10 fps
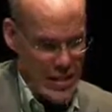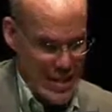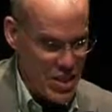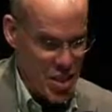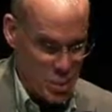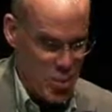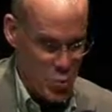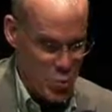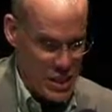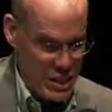It's
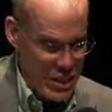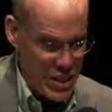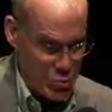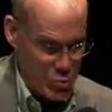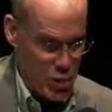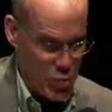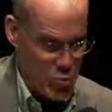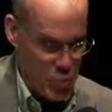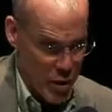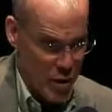still within the realm
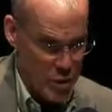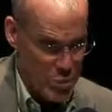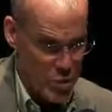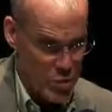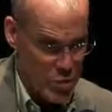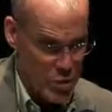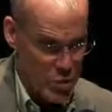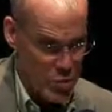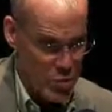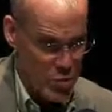of possibility
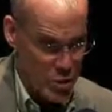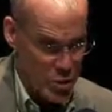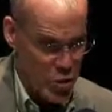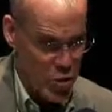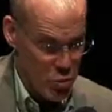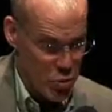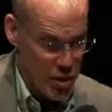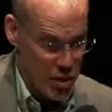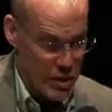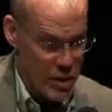that we could do
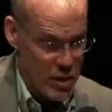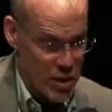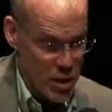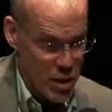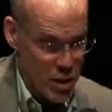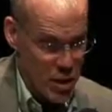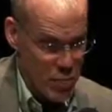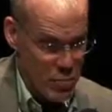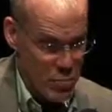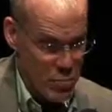that.
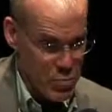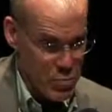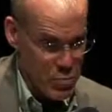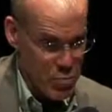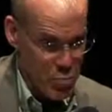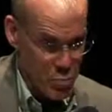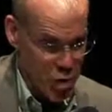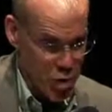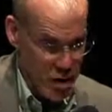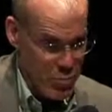
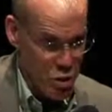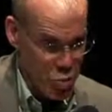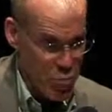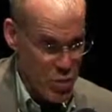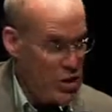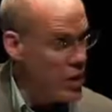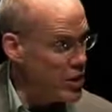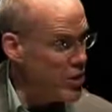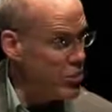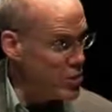Much damage would be
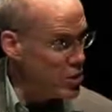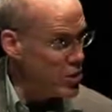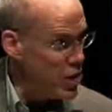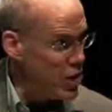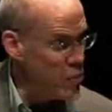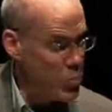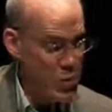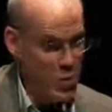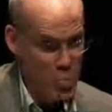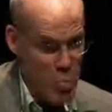done in the meantime,
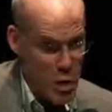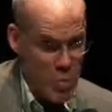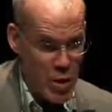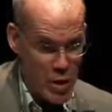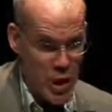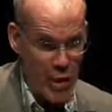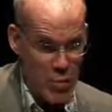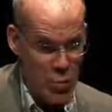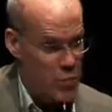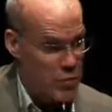but maybe
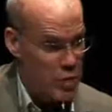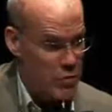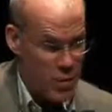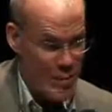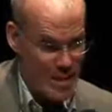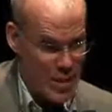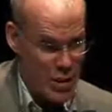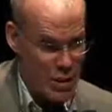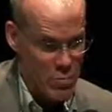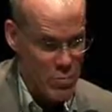not sort of
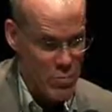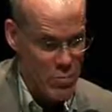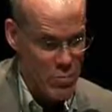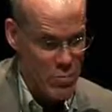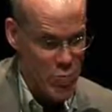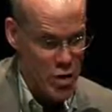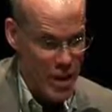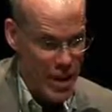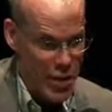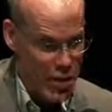
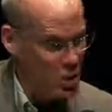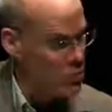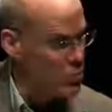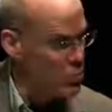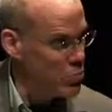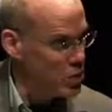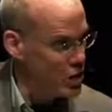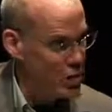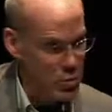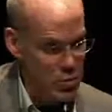civilization-challenging
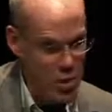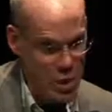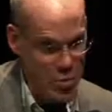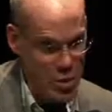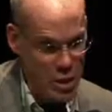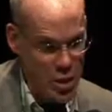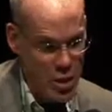scale of damage.